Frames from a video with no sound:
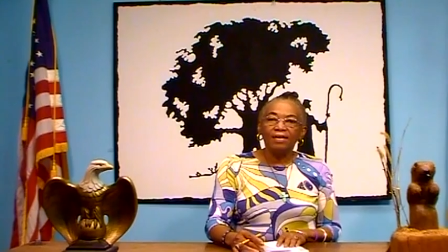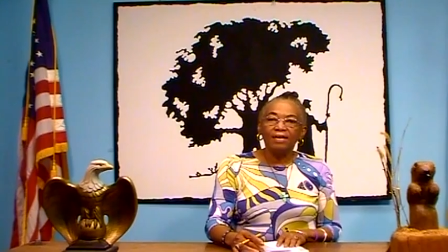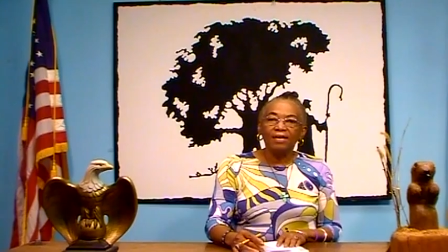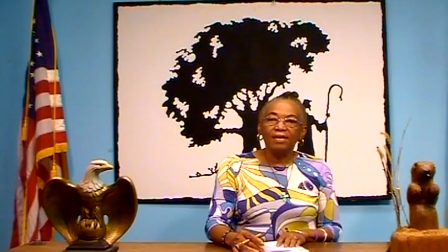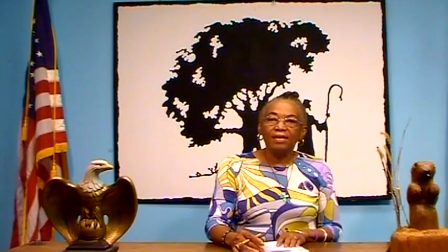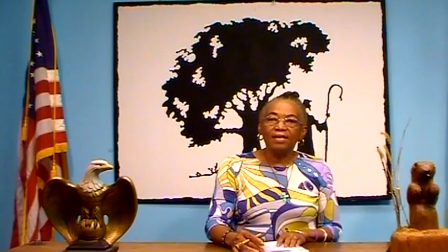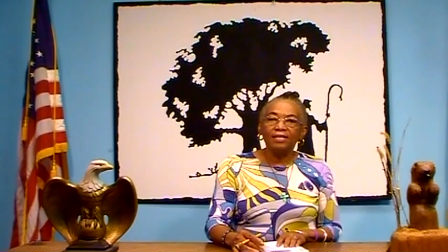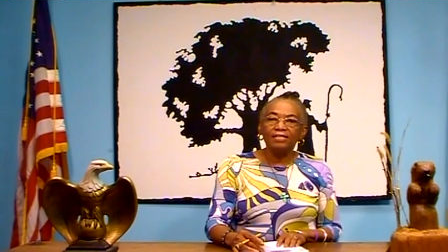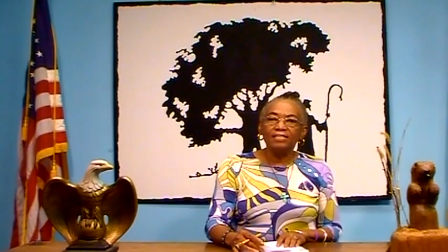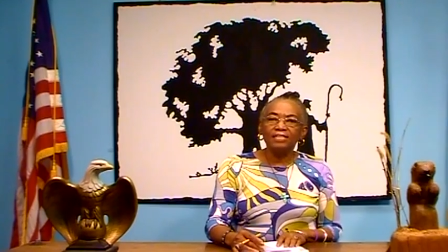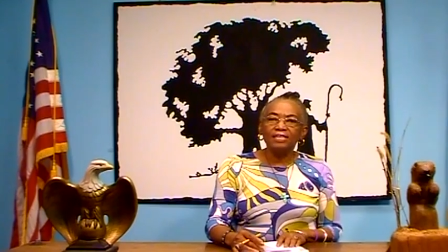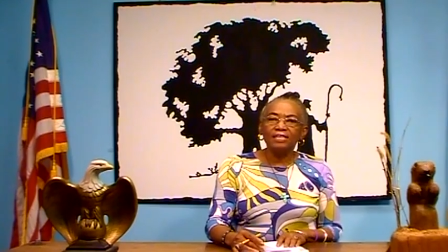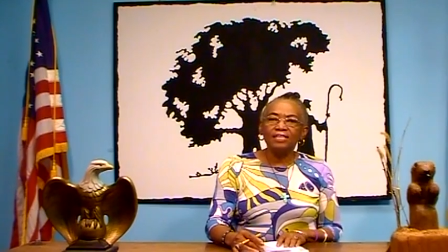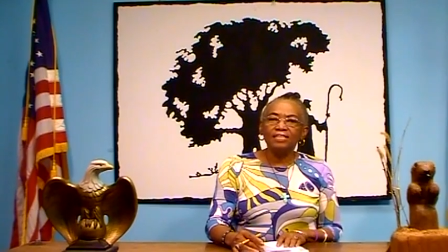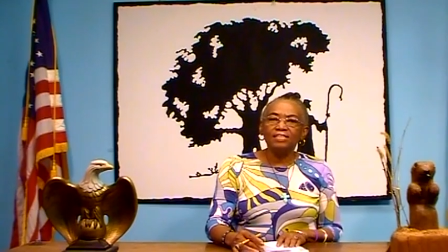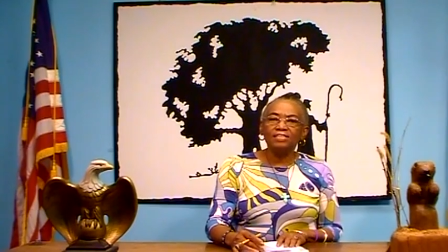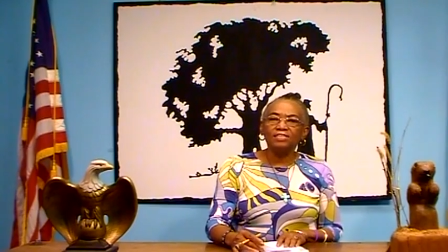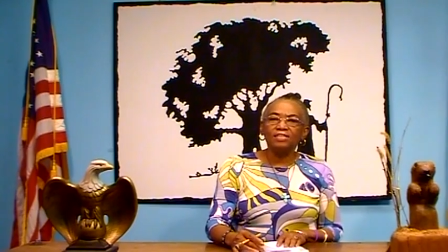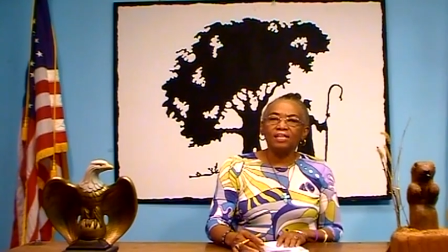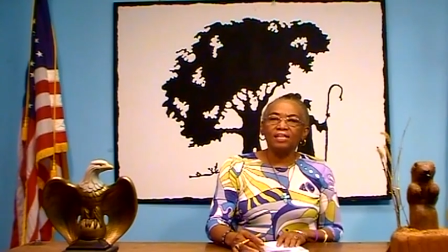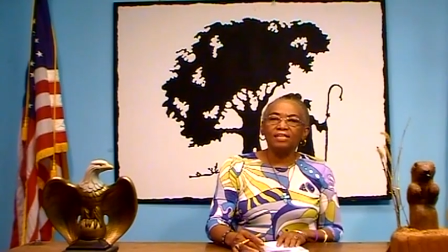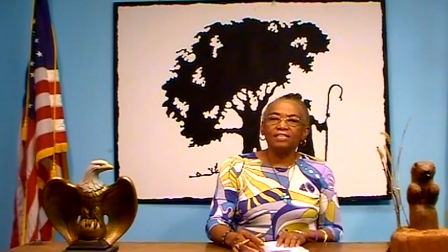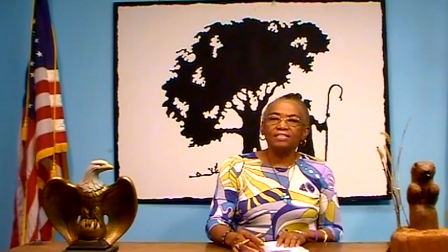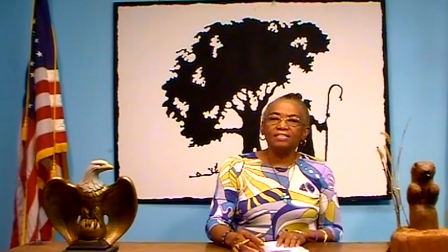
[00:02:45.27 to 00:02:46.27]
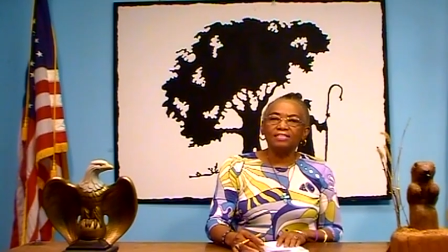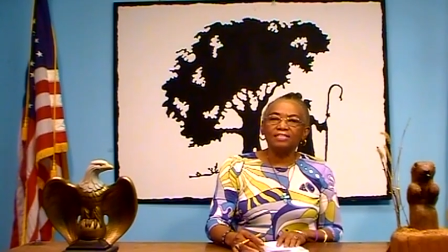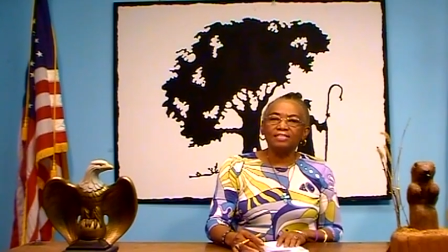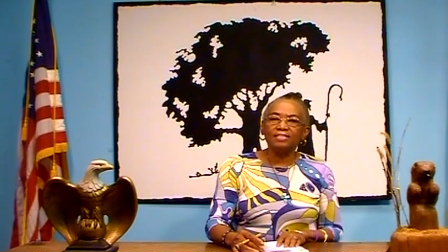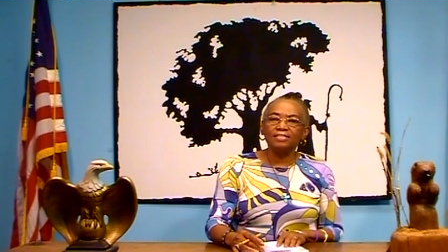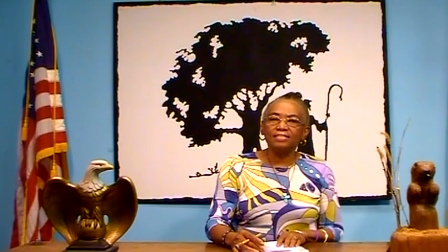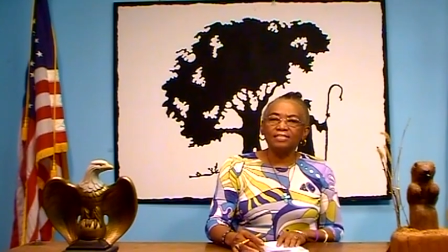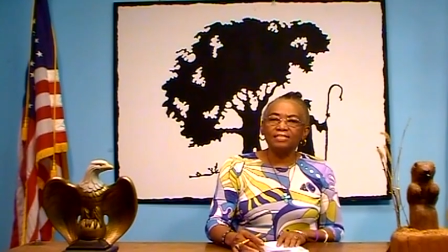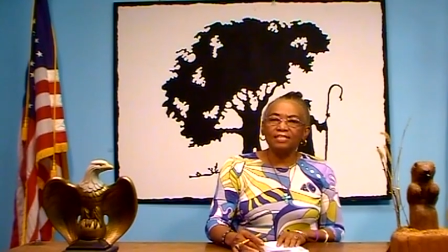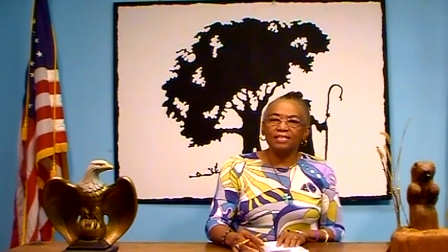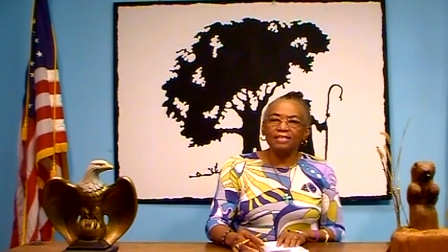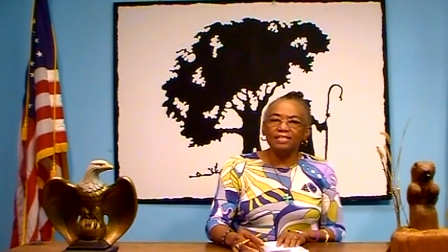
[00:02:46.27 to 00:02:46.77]
It is
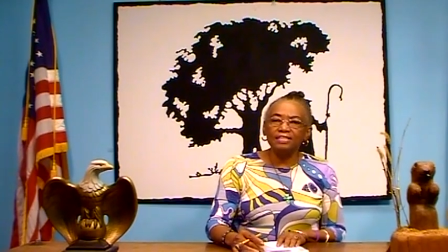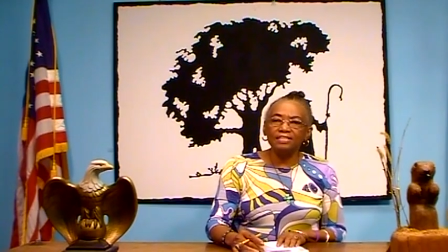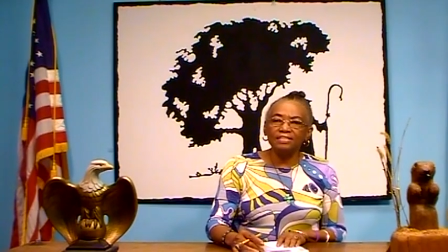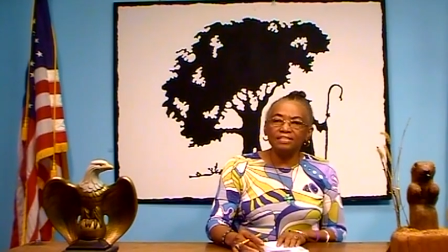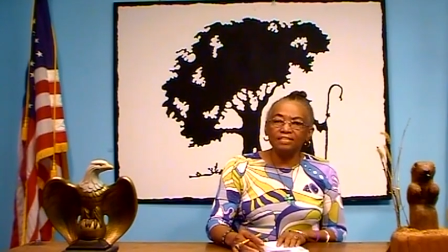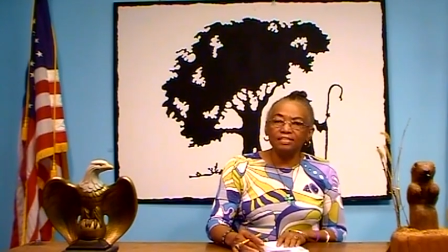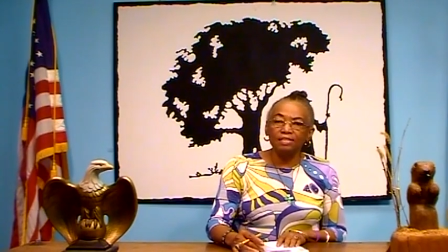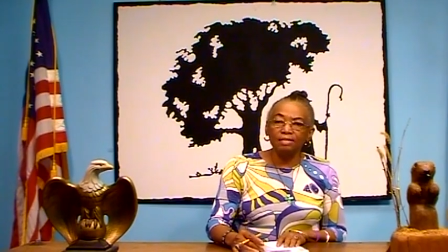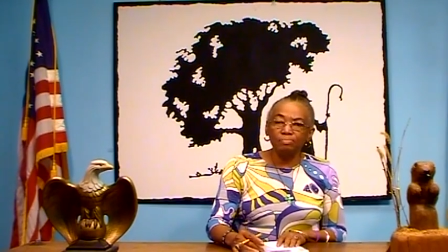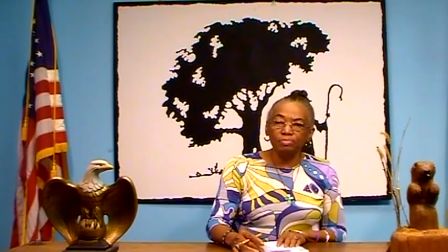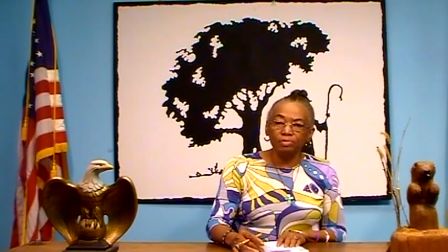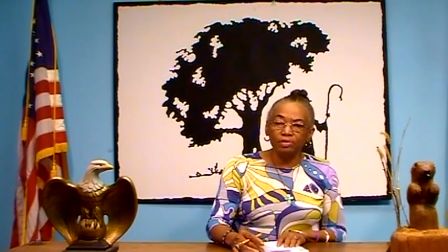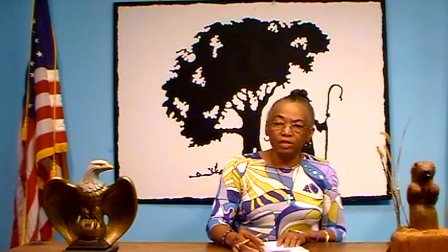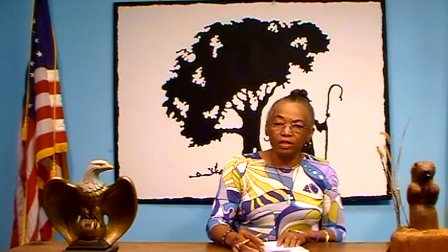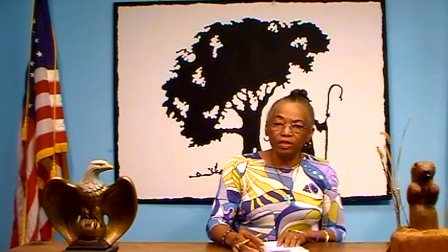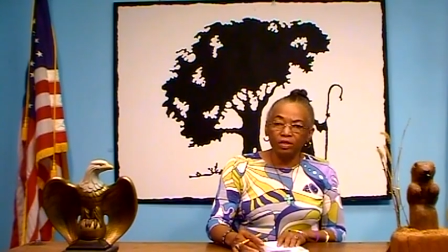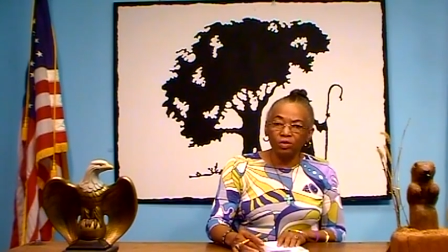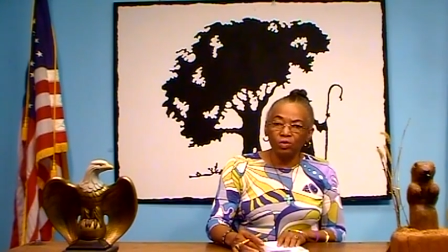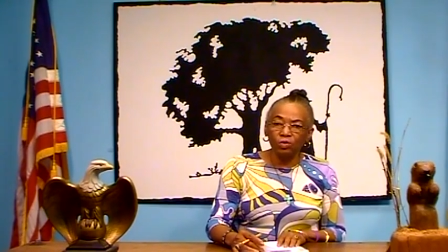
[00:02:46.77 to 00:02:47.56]
unseasonably